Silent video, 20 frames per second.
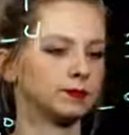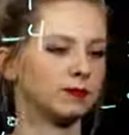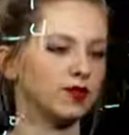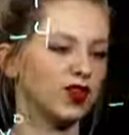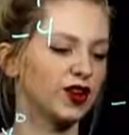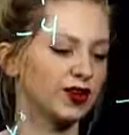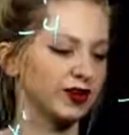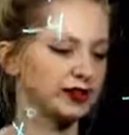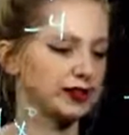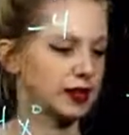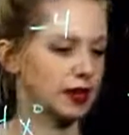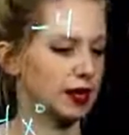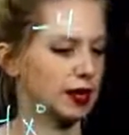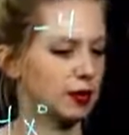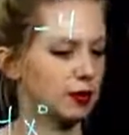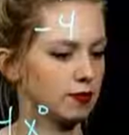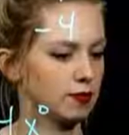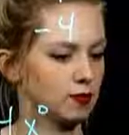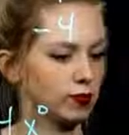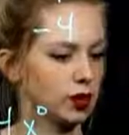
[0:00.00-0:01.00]
for the
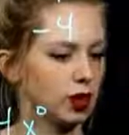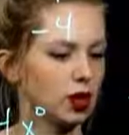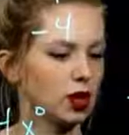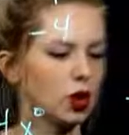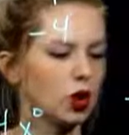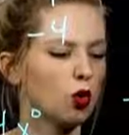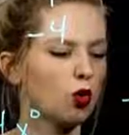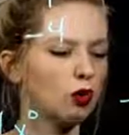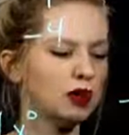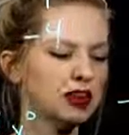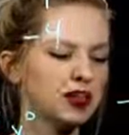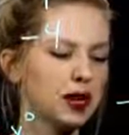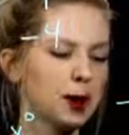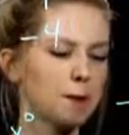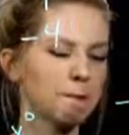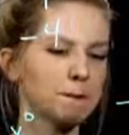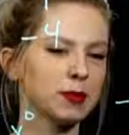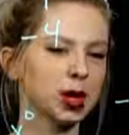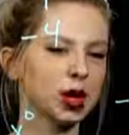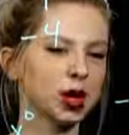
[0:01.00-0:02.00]
second, what
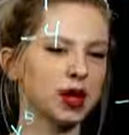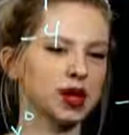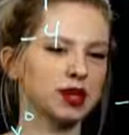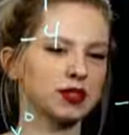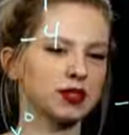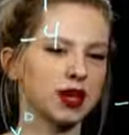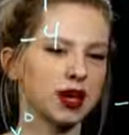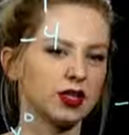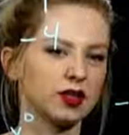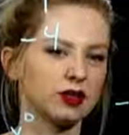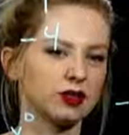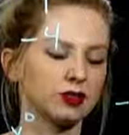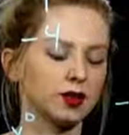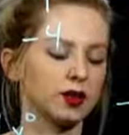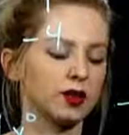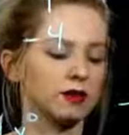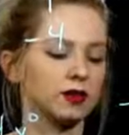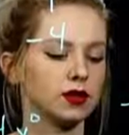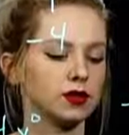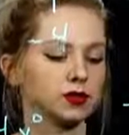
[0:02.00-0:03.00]
number is on the
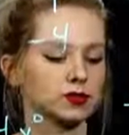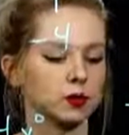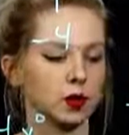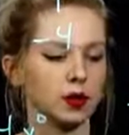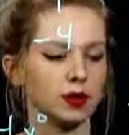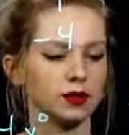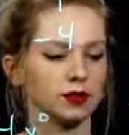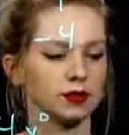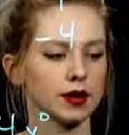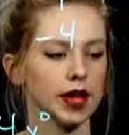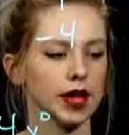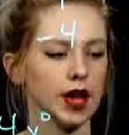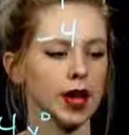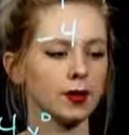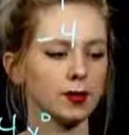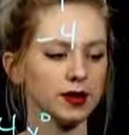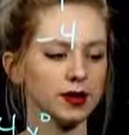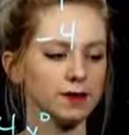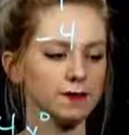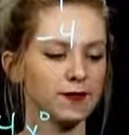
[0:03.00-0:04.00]
front of this one? How
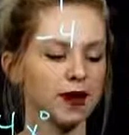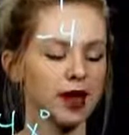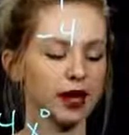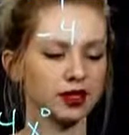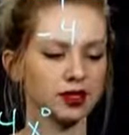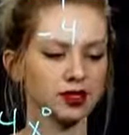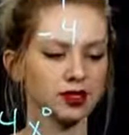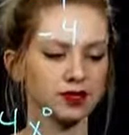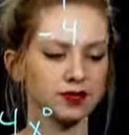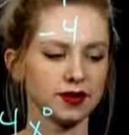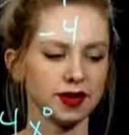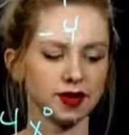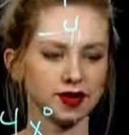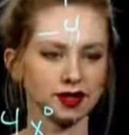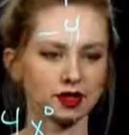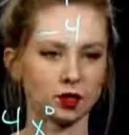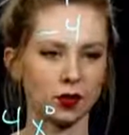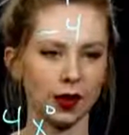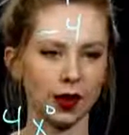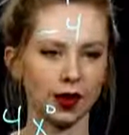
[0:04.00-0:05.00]
many factors of x
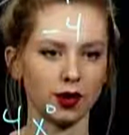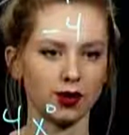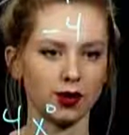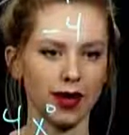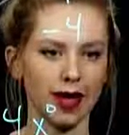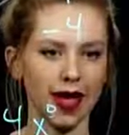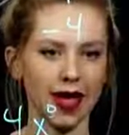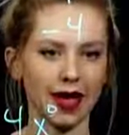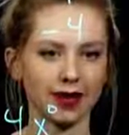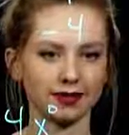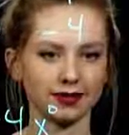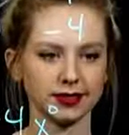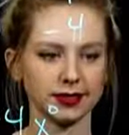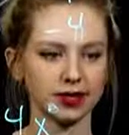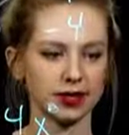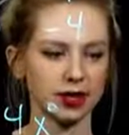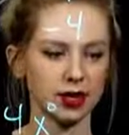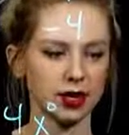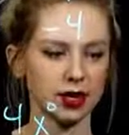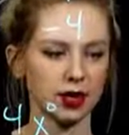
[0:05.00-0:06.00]
squared do I have
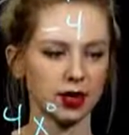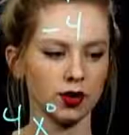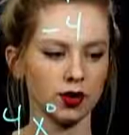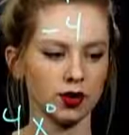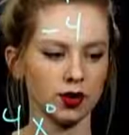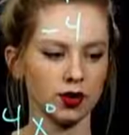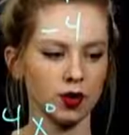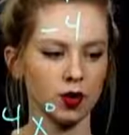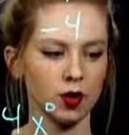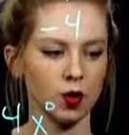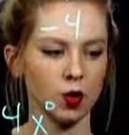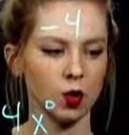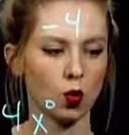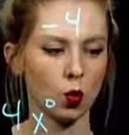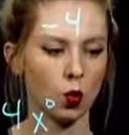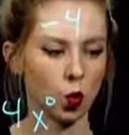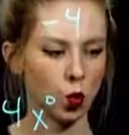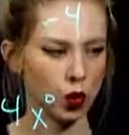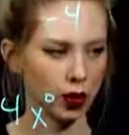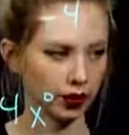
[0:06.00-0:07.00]
sitting here?
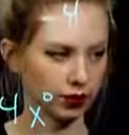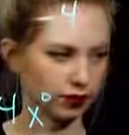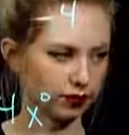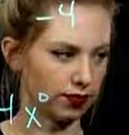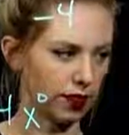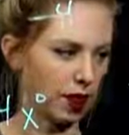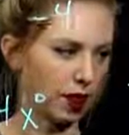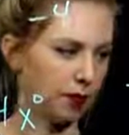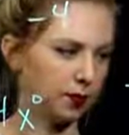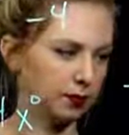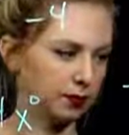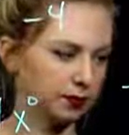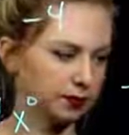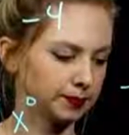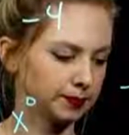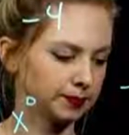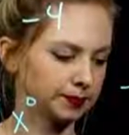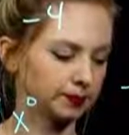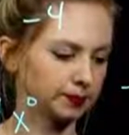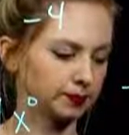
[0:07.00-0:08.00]
One of them.
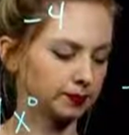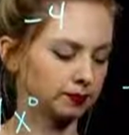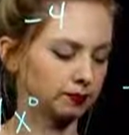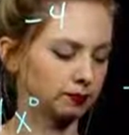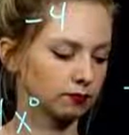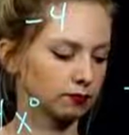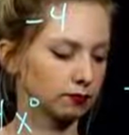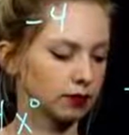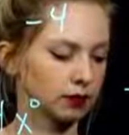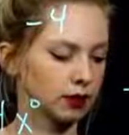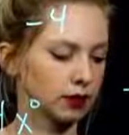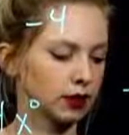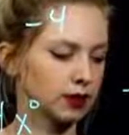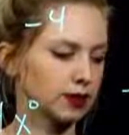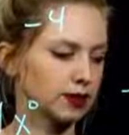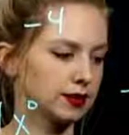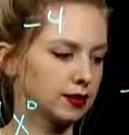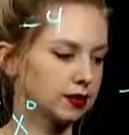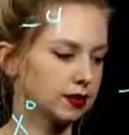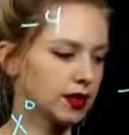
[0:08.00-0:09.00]

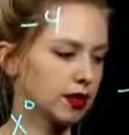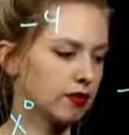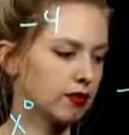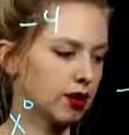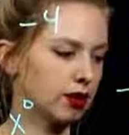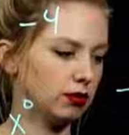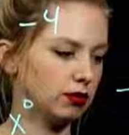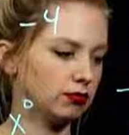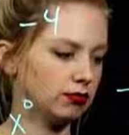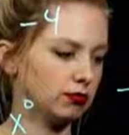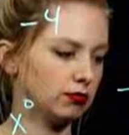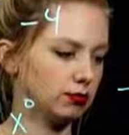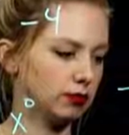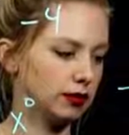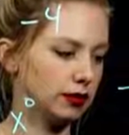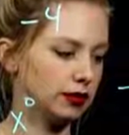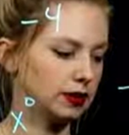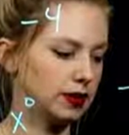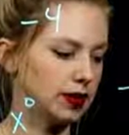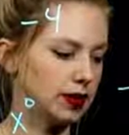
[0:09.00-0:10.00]
7
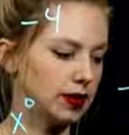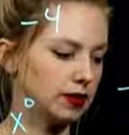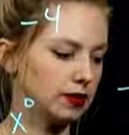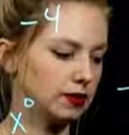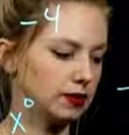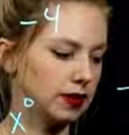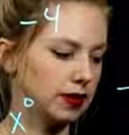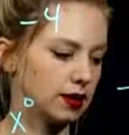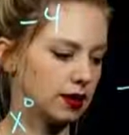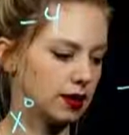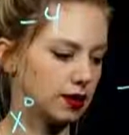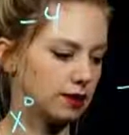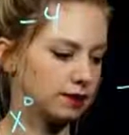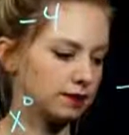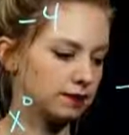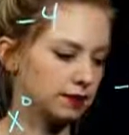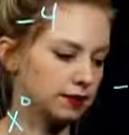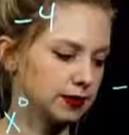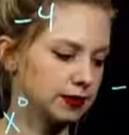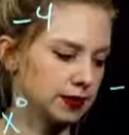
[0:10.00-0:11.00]
and then negative
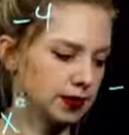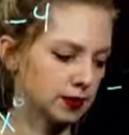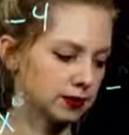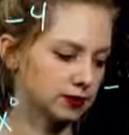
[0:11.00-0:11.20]
6.